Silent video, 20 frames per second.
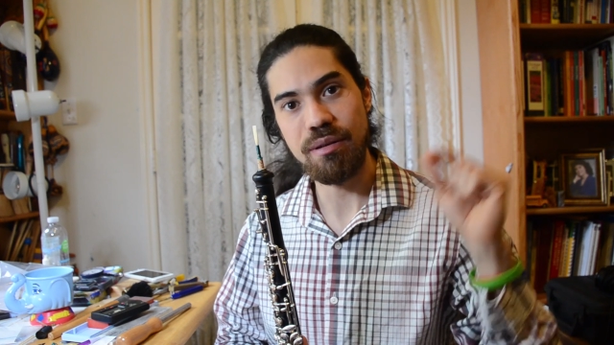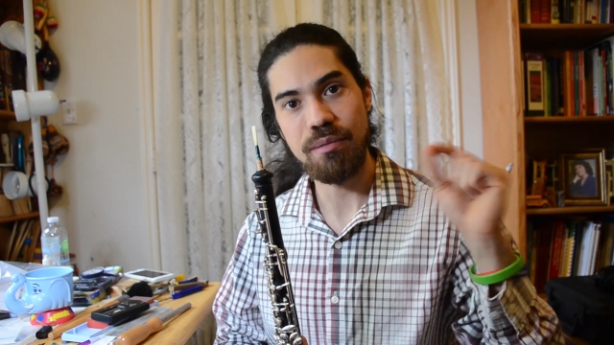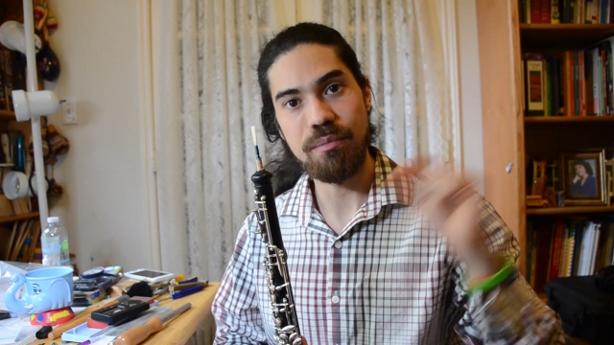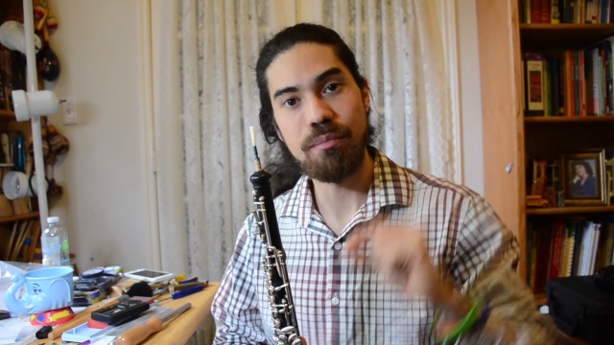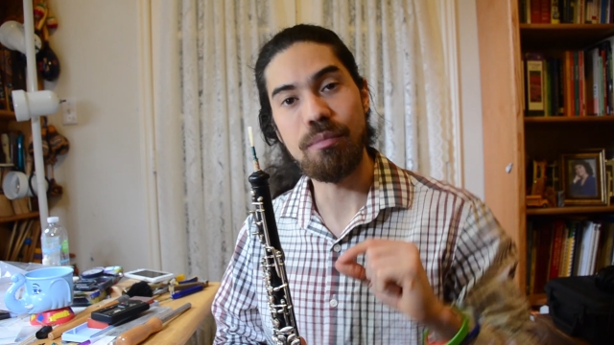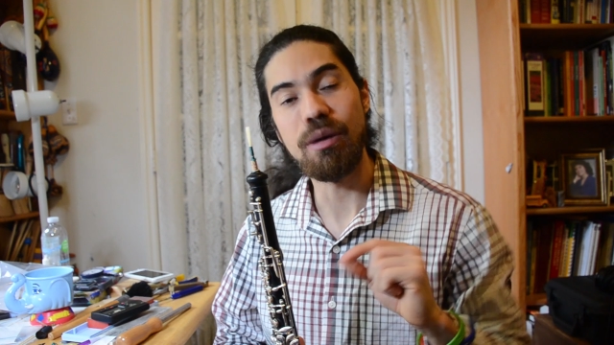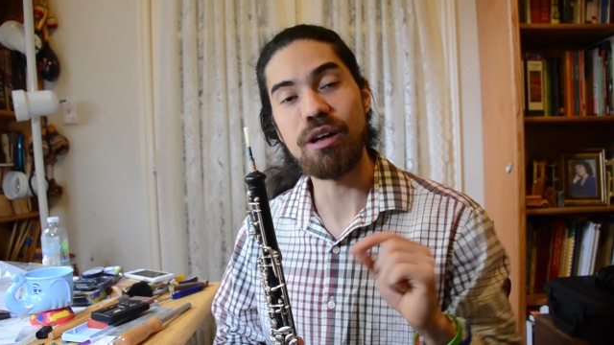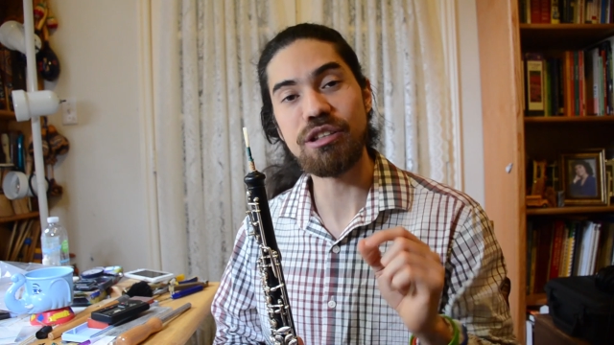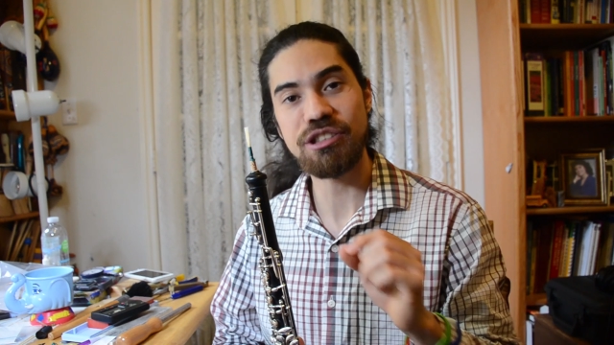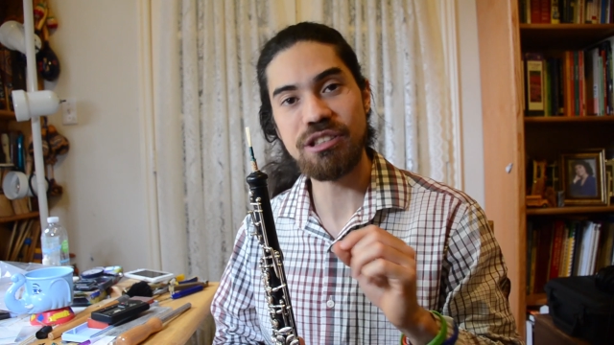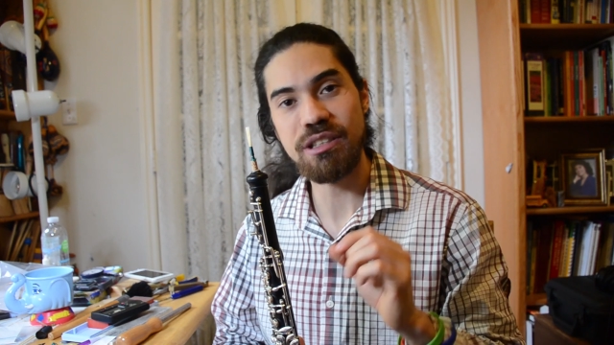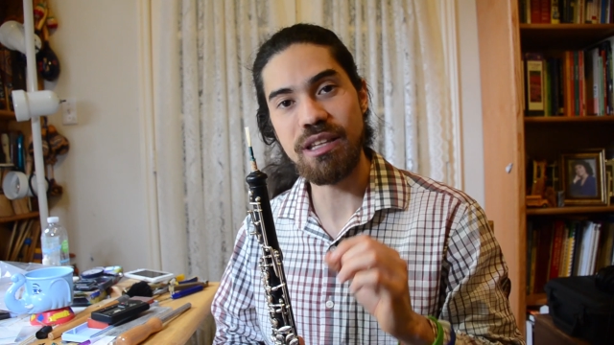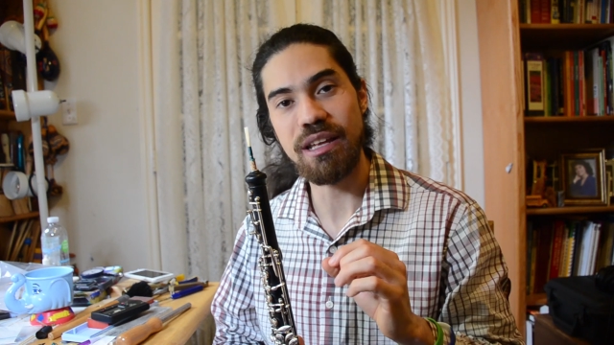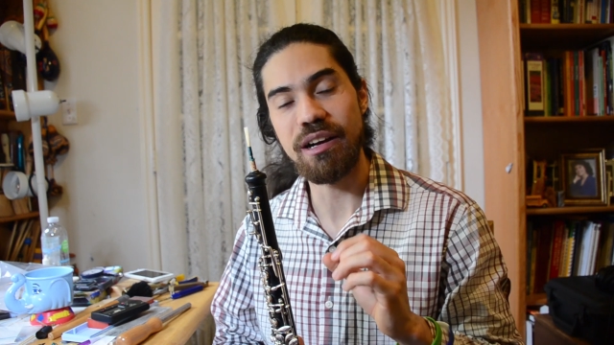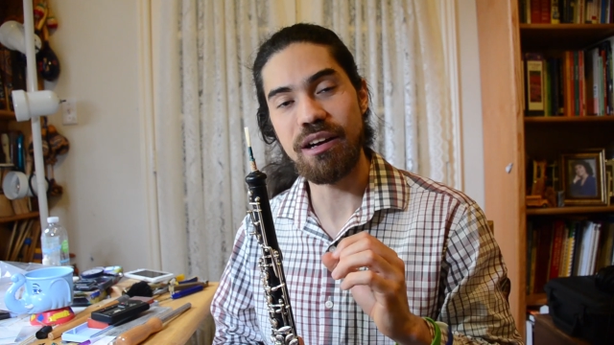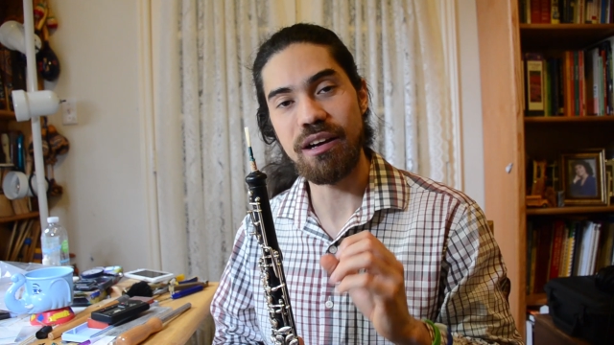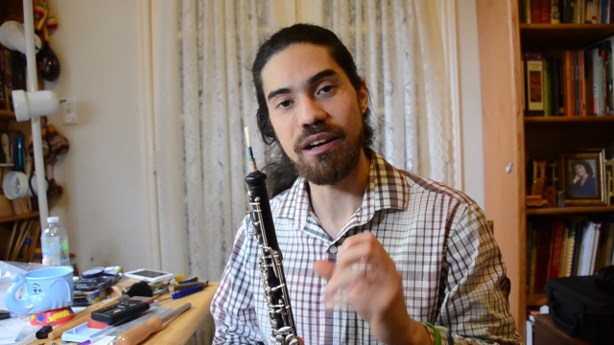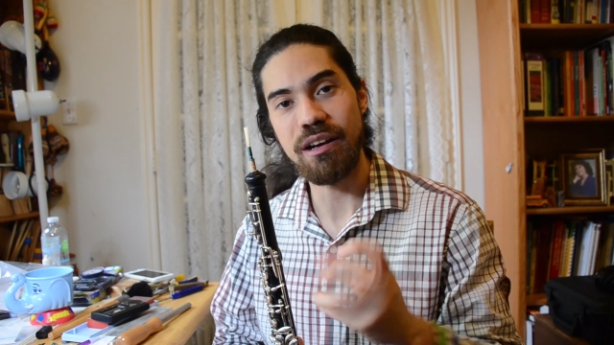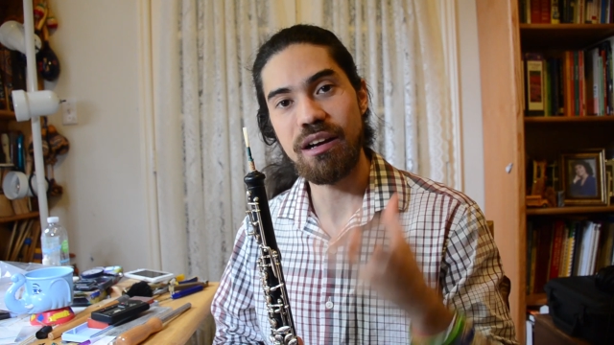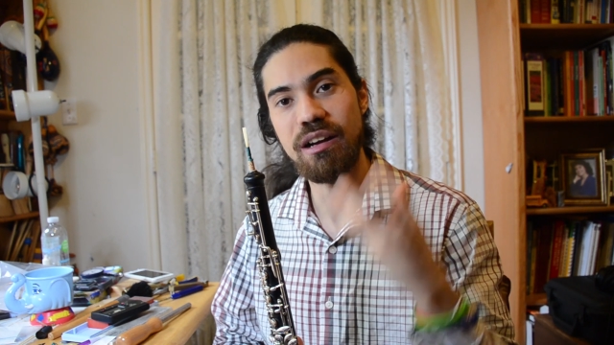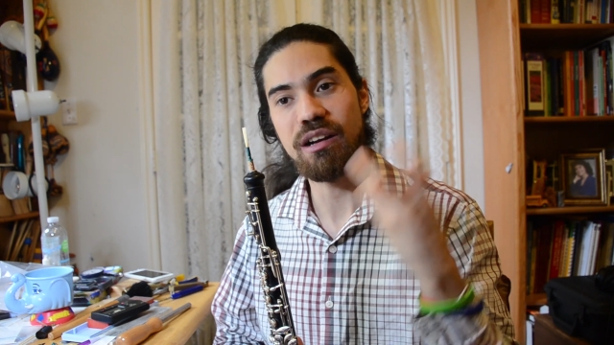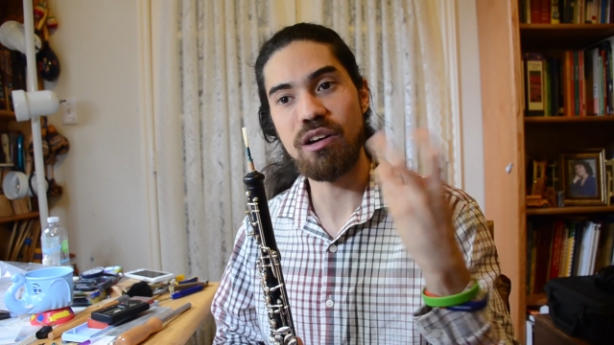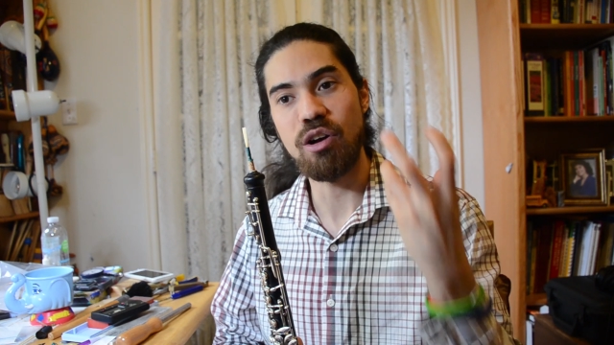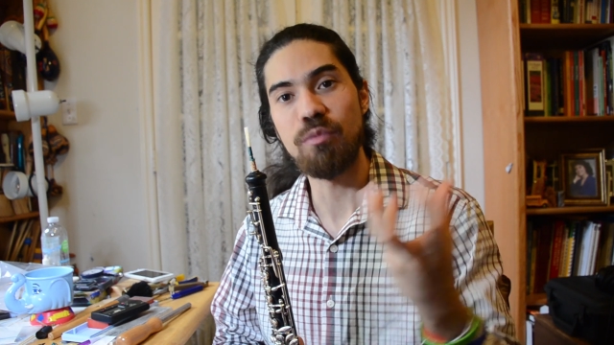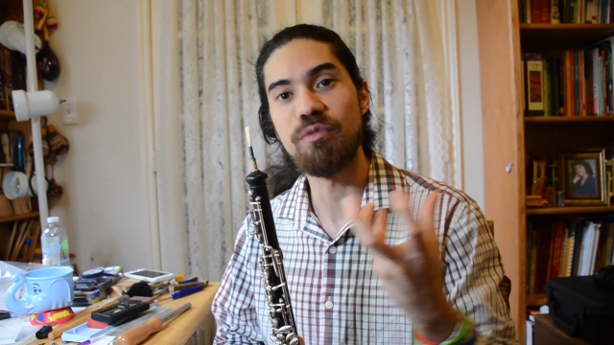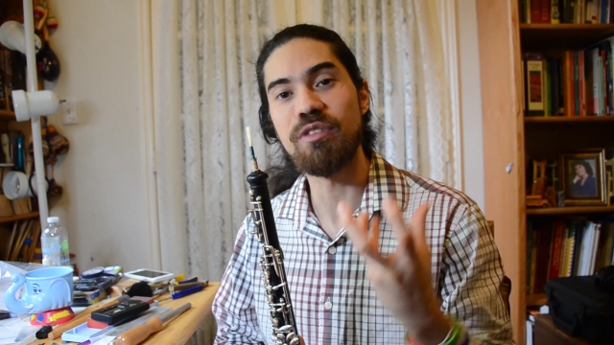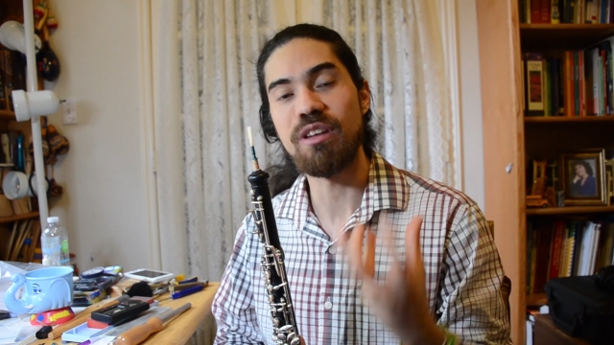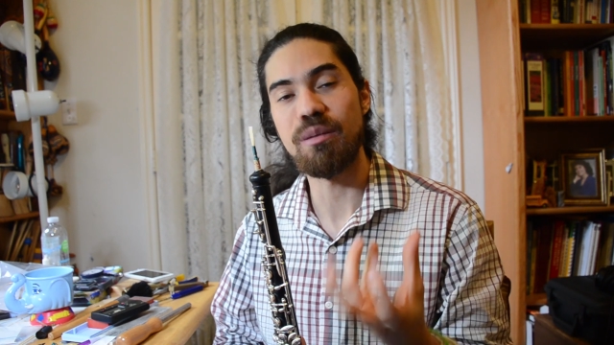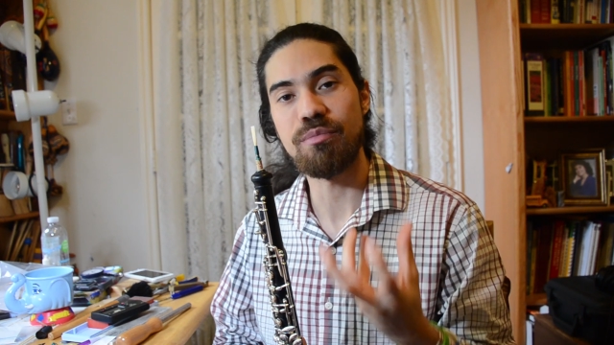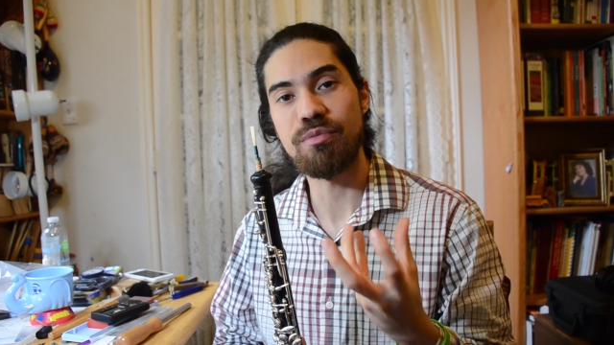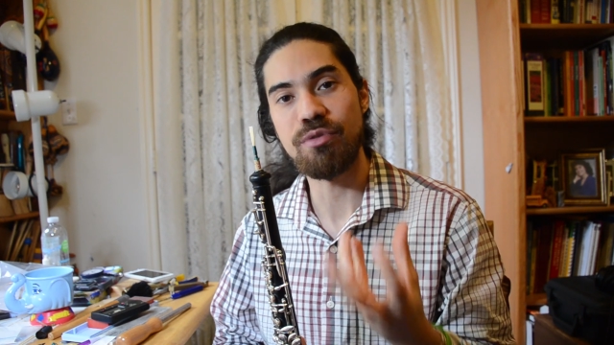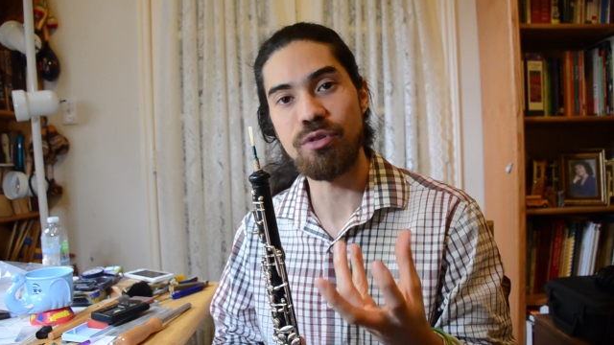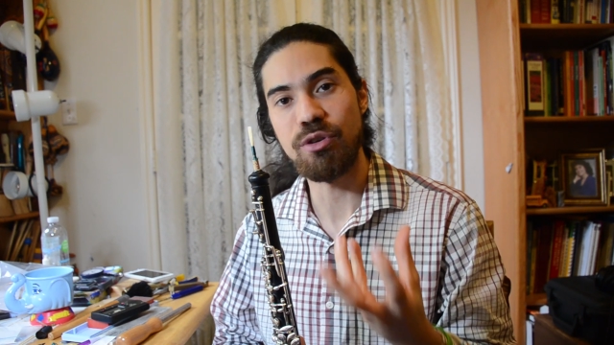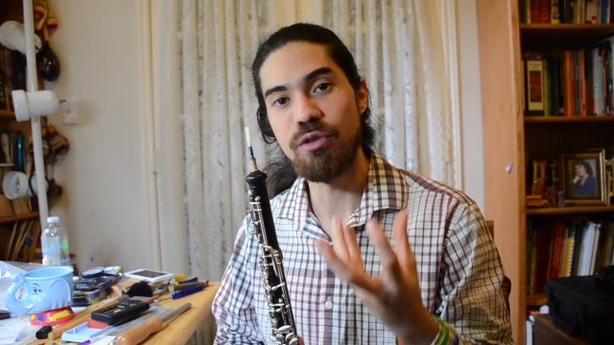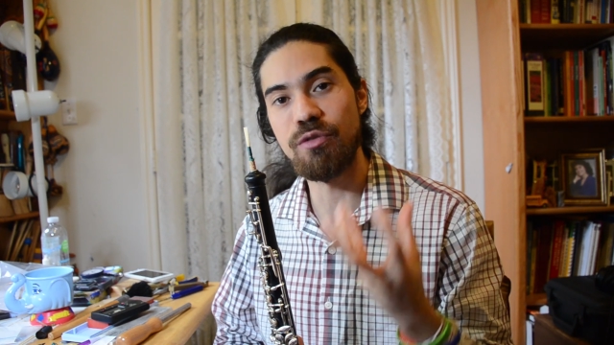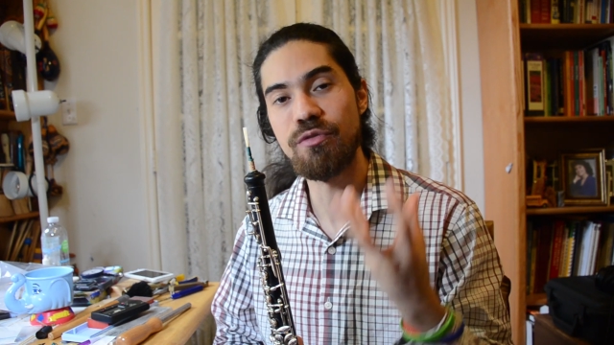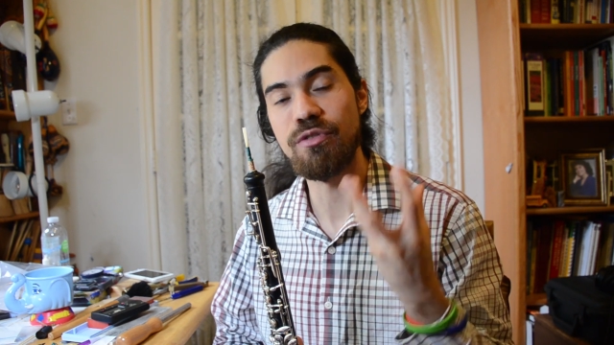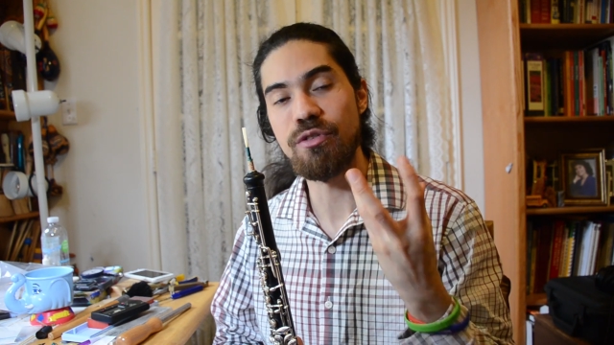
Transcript: much thinner and hopefully improve